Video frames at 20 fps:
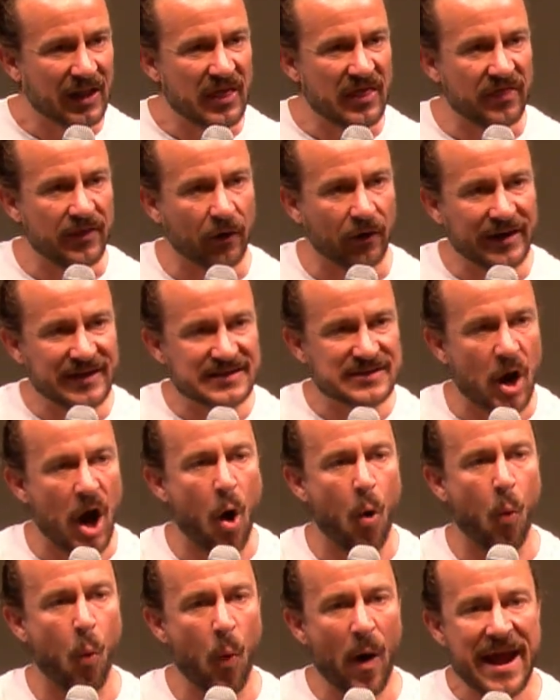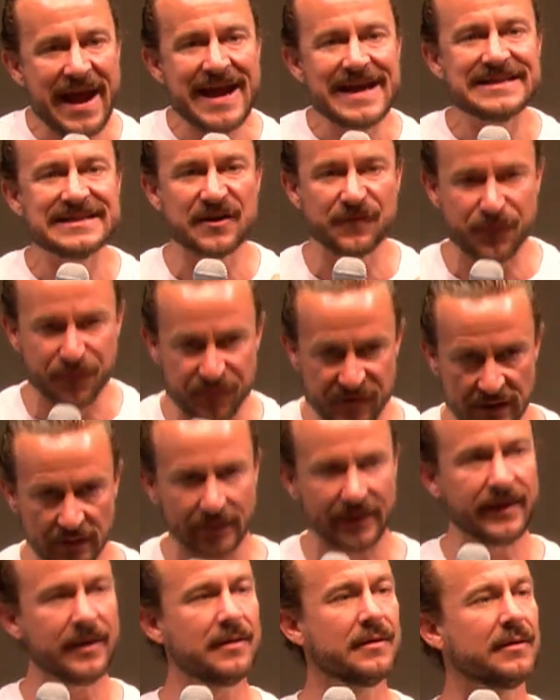there is a way to feel
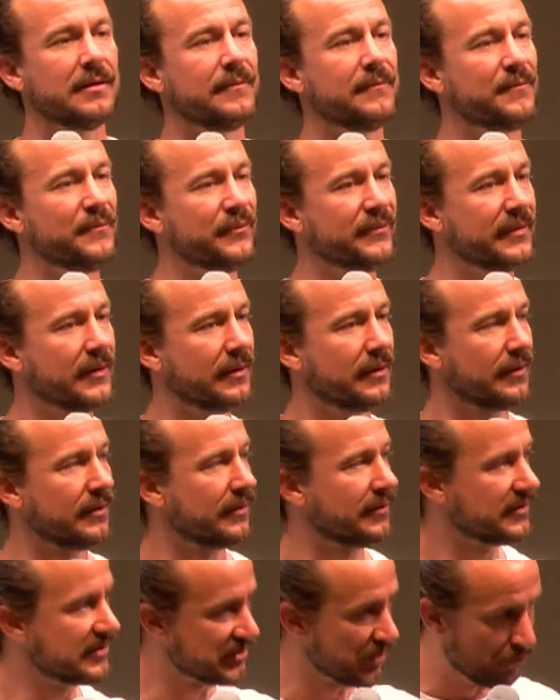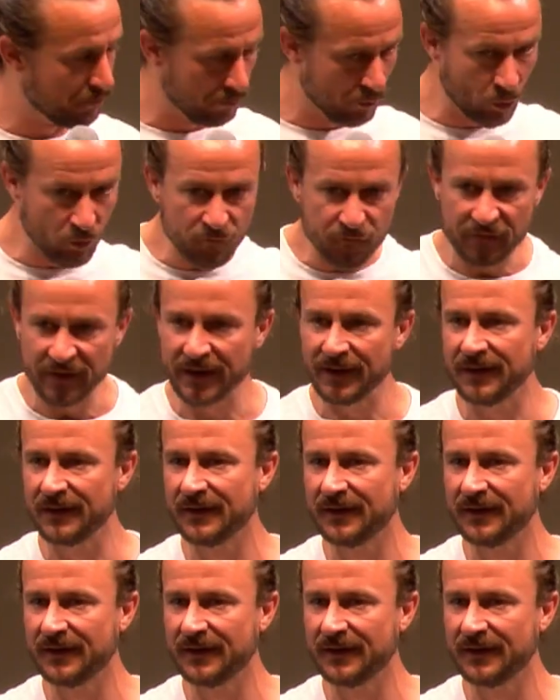it, to move it,